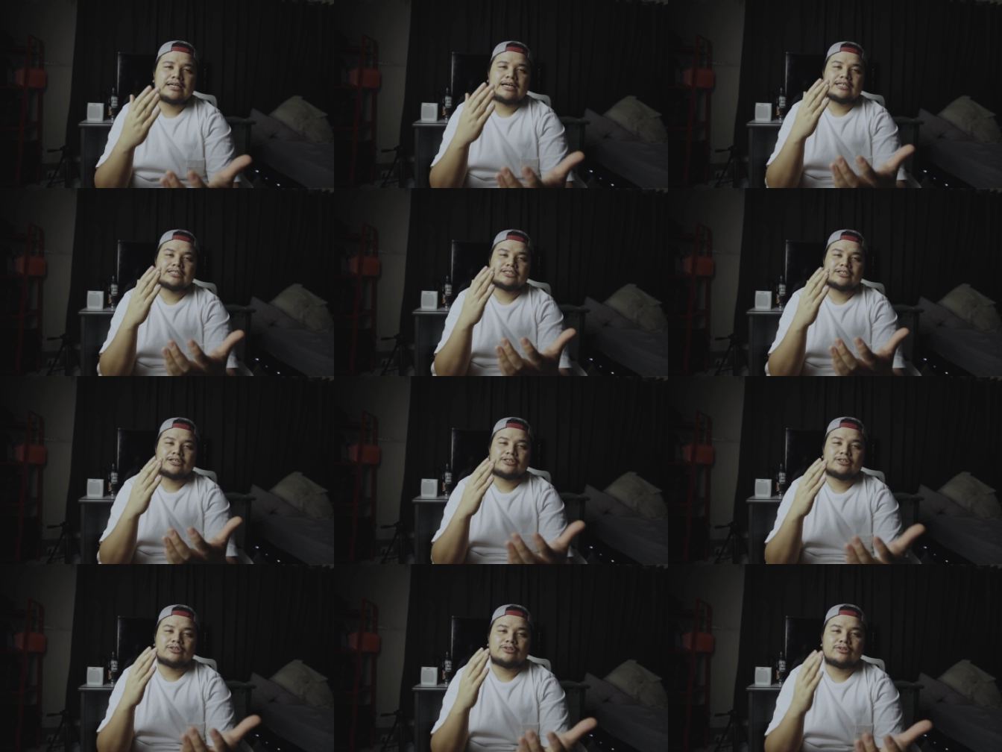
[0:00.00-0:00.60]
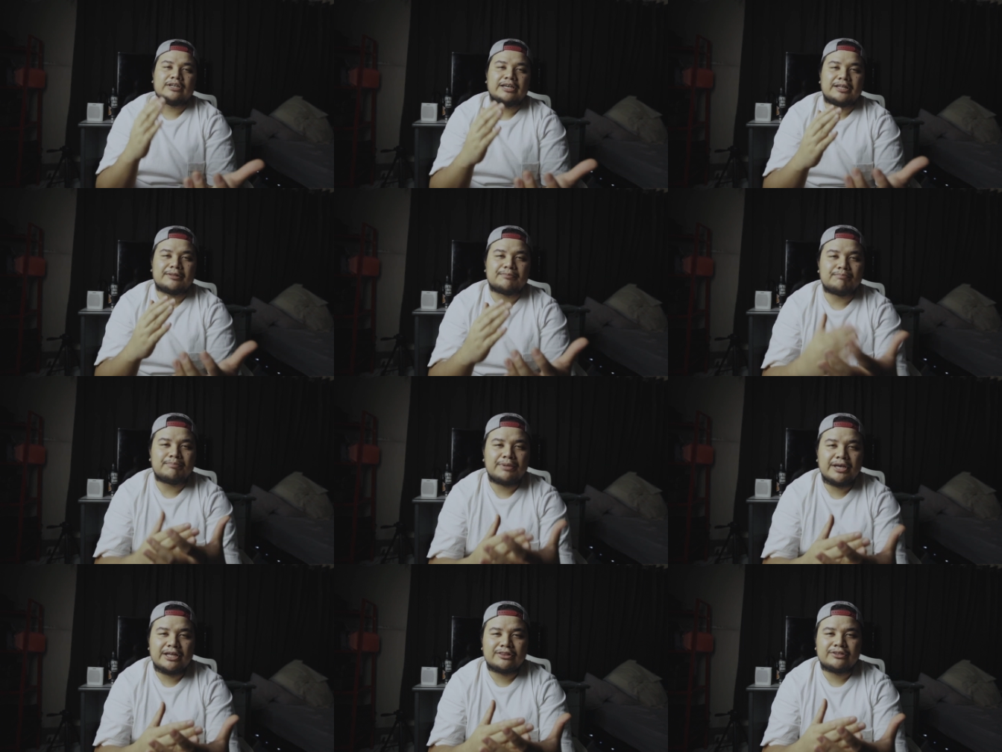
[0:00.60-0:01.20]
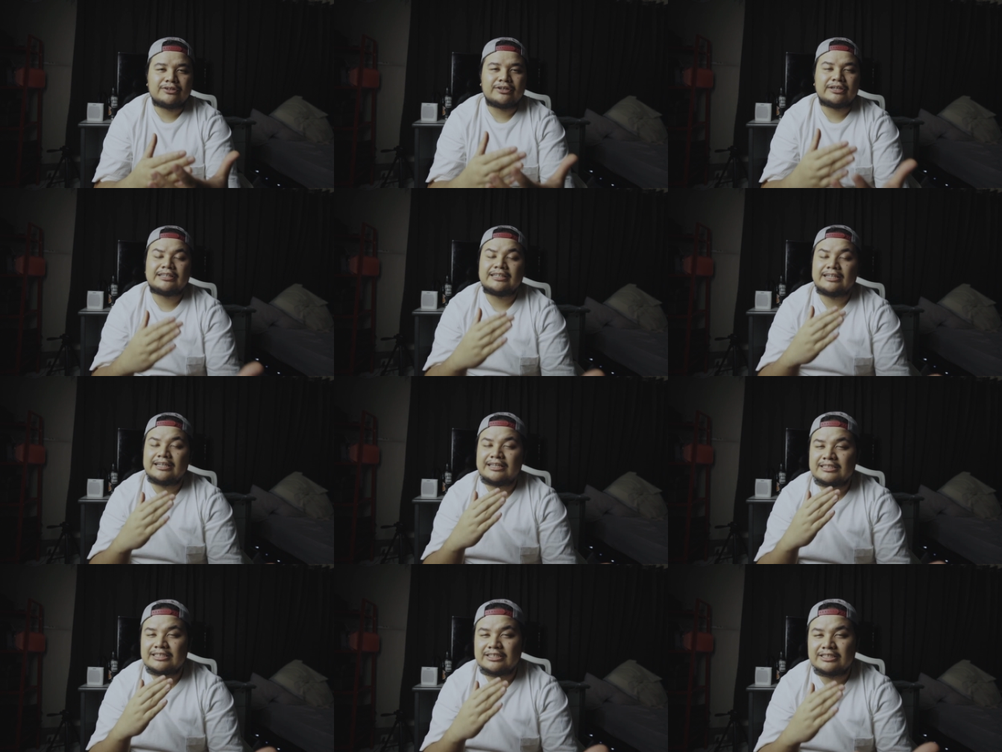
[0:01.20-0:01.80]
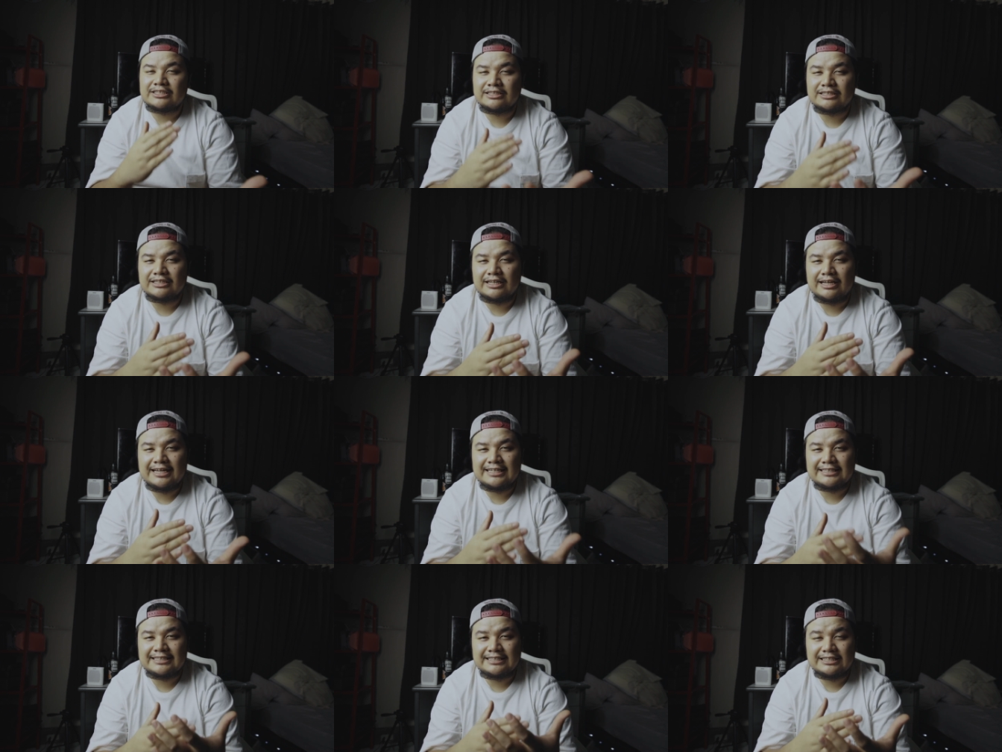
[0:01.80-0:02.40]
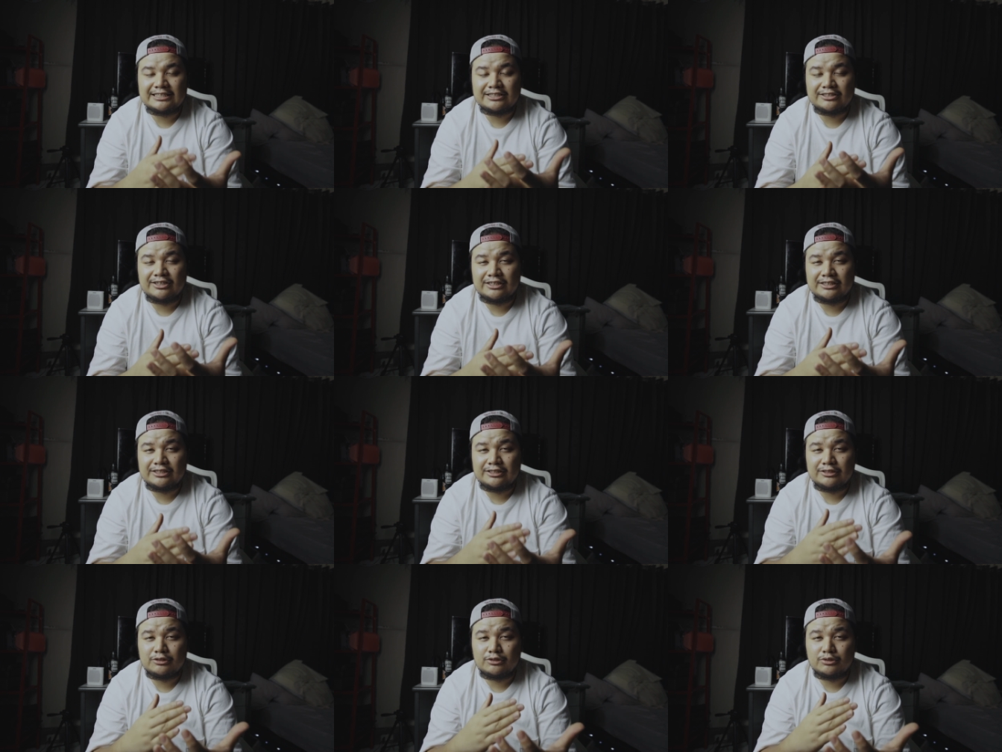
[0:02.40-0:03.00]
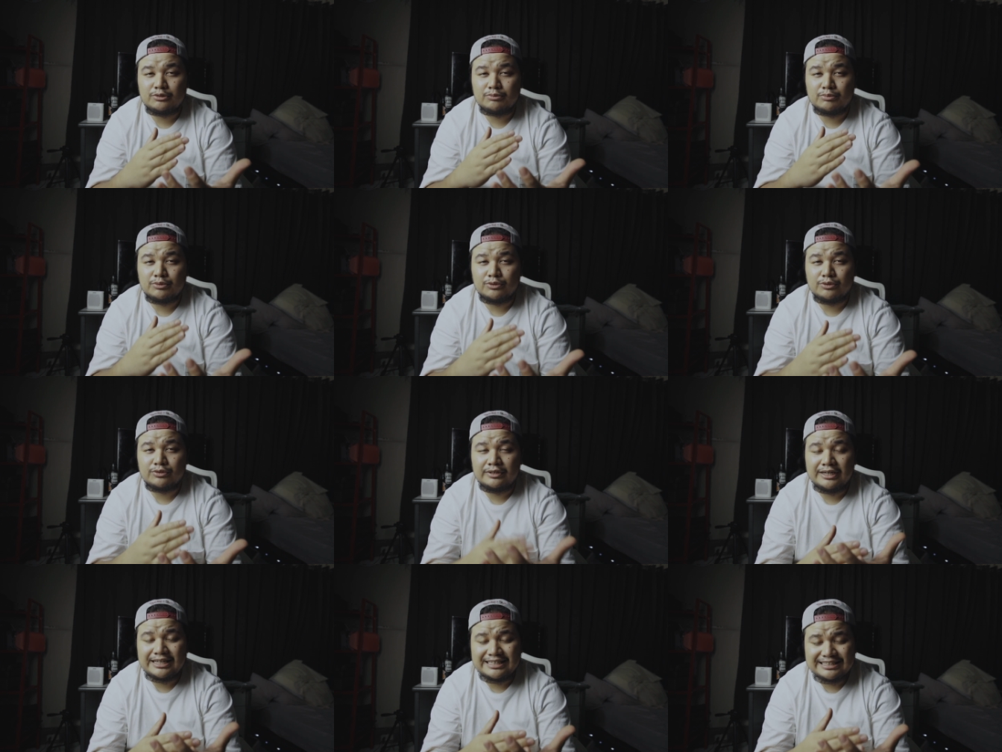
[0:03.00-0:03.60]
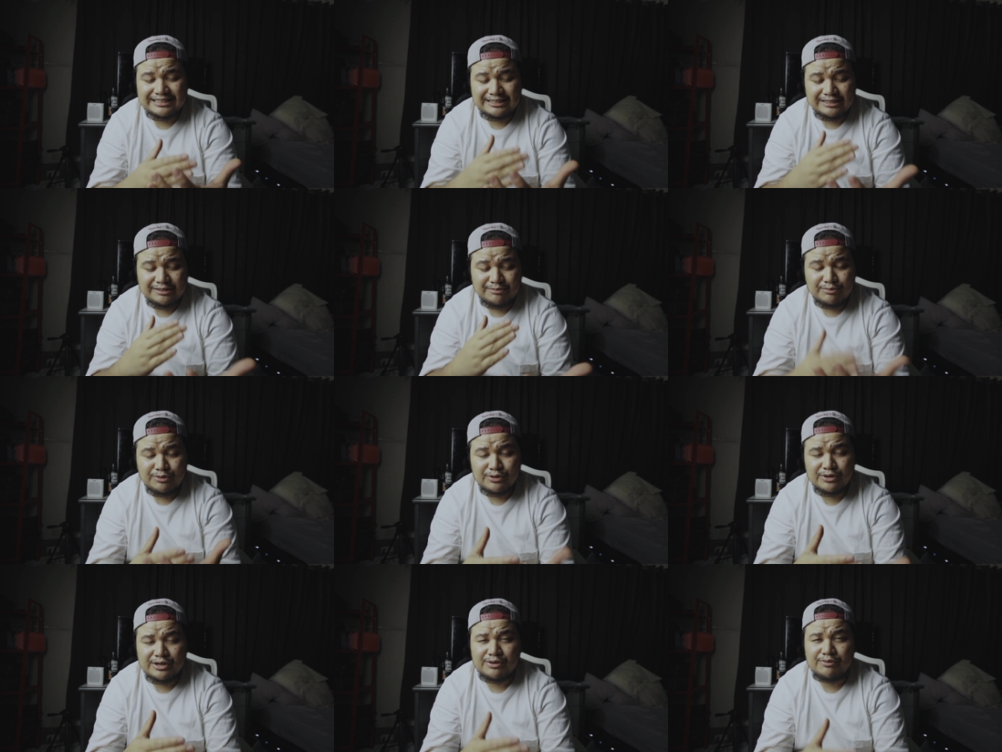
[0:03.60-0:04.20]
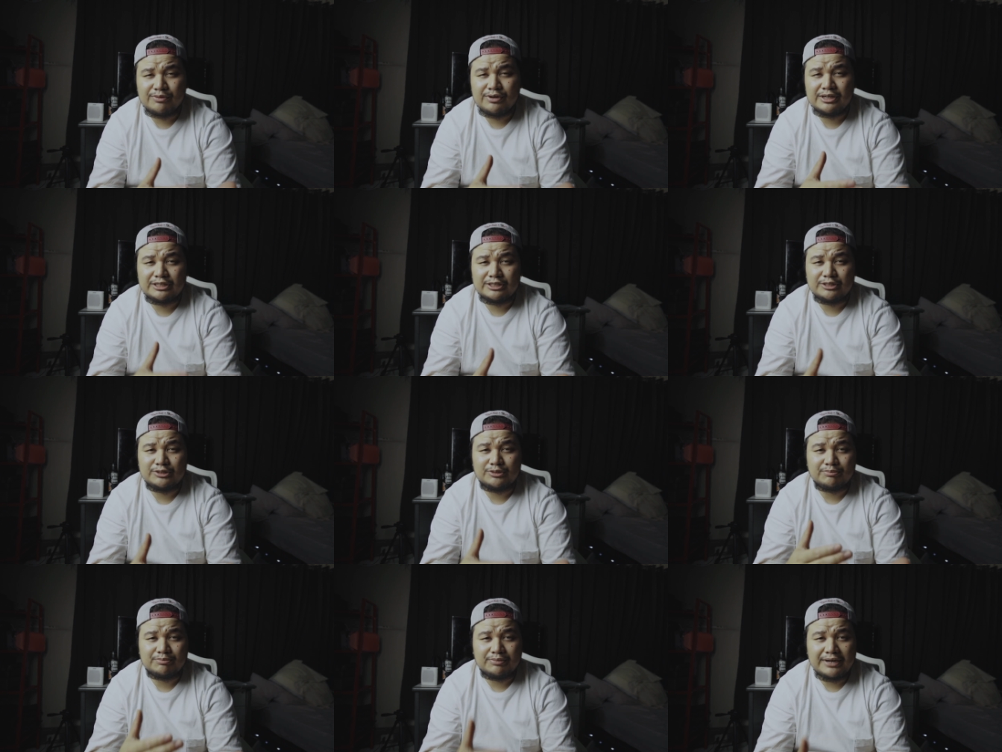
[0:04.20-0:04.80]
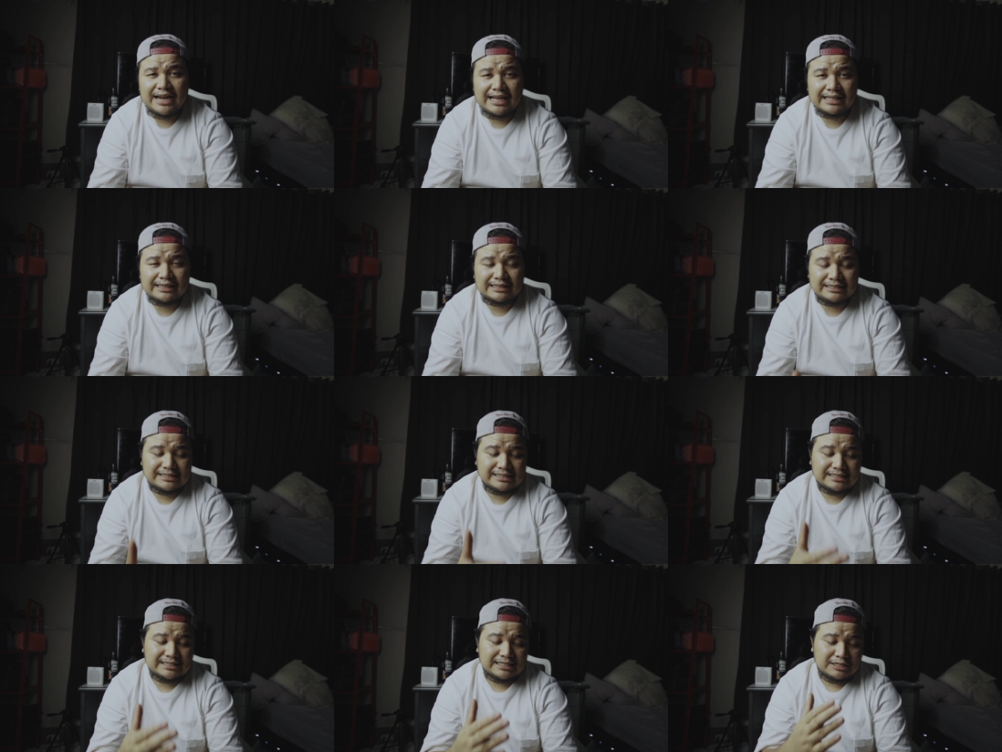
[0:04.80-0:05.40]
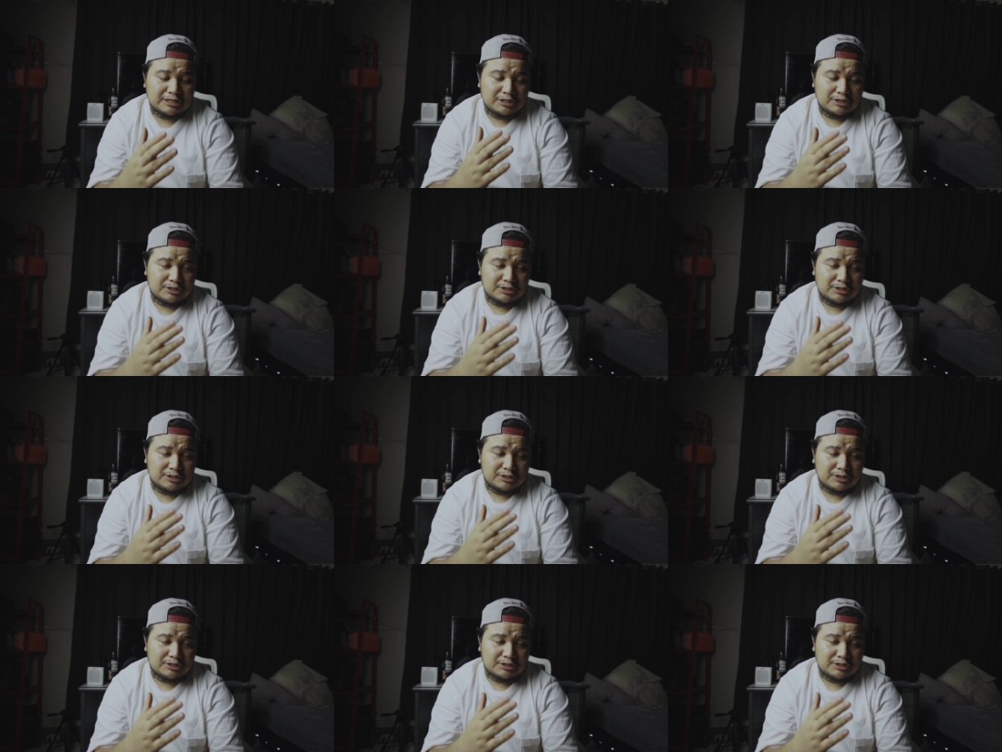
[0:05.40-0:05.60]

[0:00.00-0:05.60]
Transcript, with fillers: I started to get better and as as I started to progress, the more I wanted to practice.